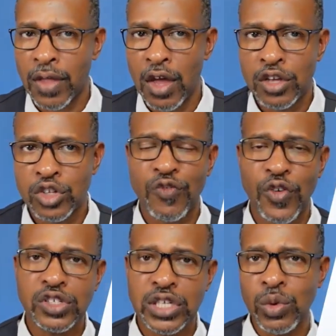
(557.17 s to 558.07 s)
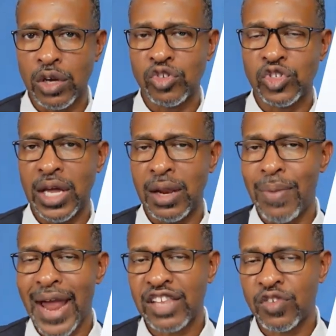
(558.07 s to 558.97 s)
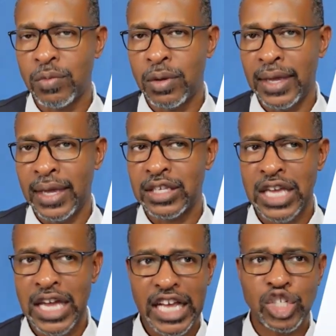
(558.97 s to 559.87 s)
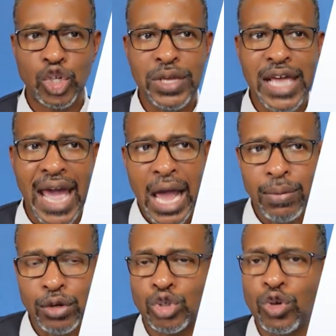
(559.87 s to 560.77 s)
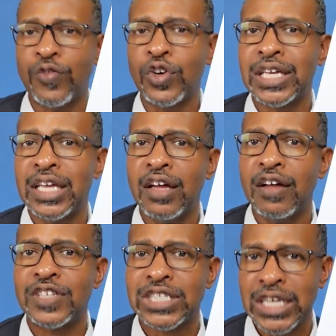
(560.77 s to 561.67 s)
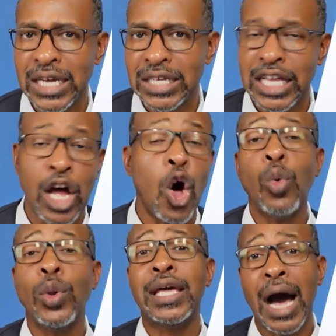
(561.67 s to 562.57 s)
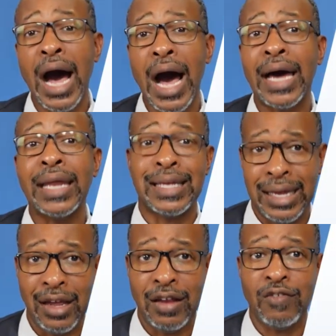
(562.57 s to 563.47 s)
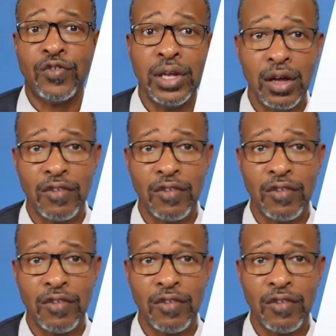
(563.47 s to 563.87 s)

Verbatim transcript: So the first thing we understand that blasphemy means is to be able to forgive sins that only God can forgive.